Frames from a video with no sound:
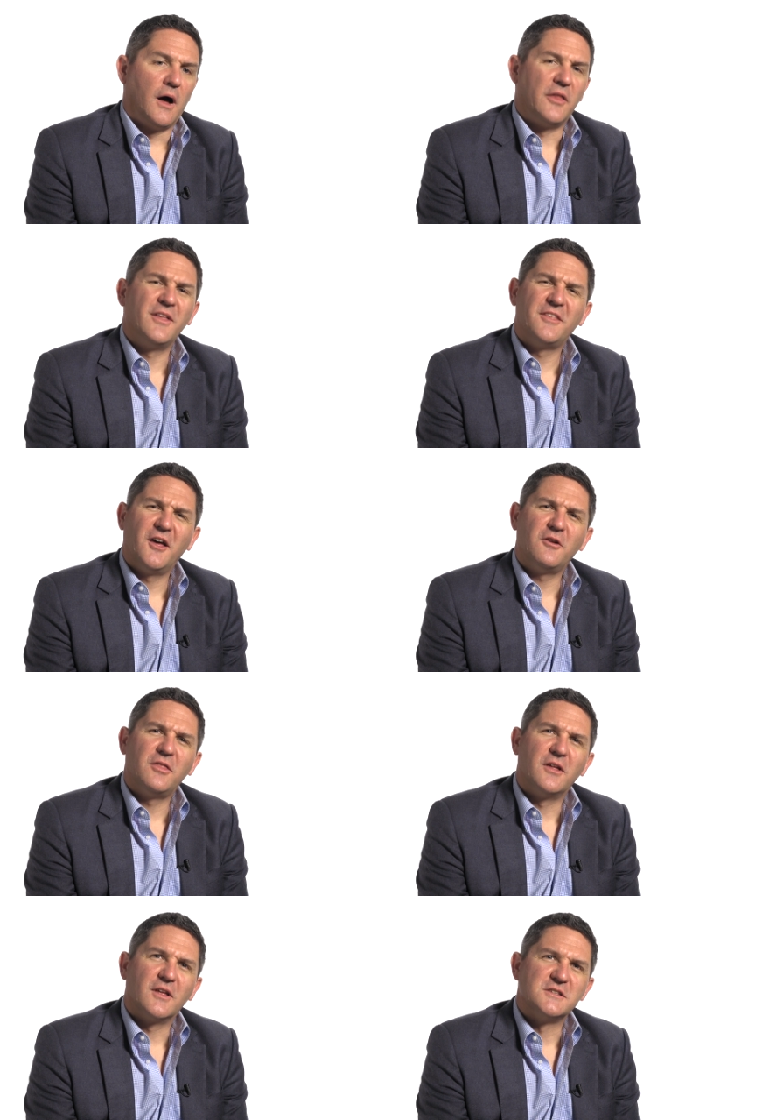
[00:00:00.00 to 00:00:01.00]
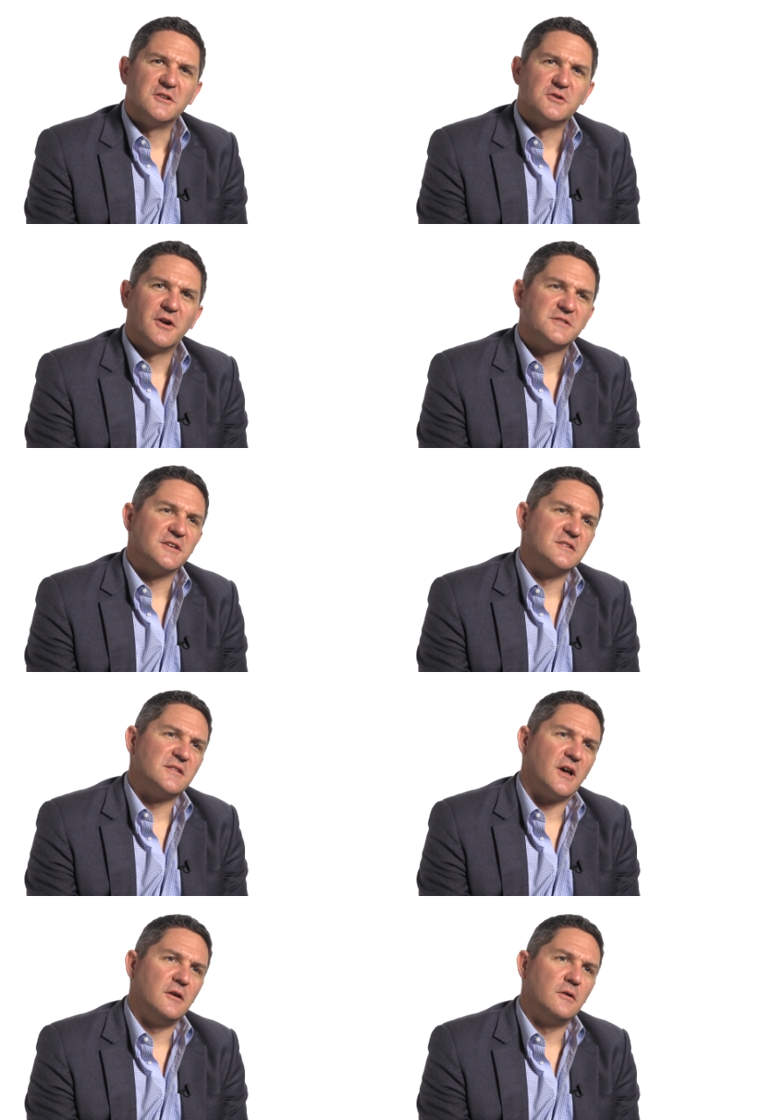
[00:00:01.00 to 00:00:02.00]
I think the other thing that's interesting is
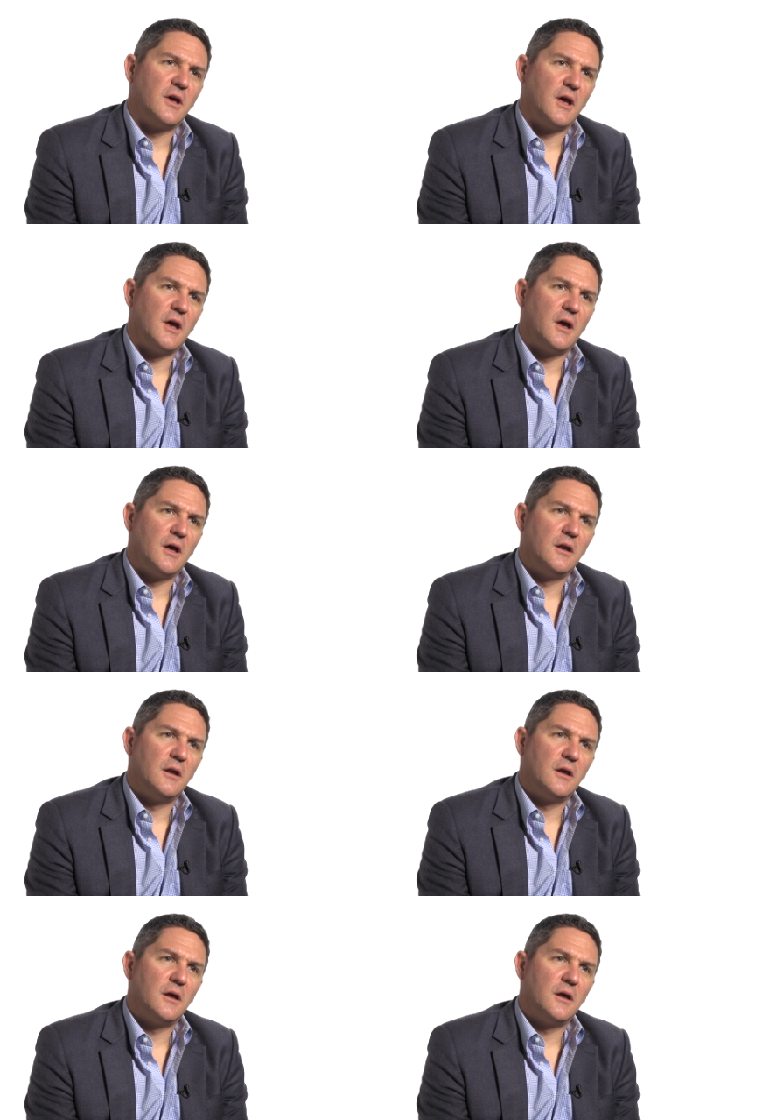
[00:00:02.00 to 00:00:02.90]
that you can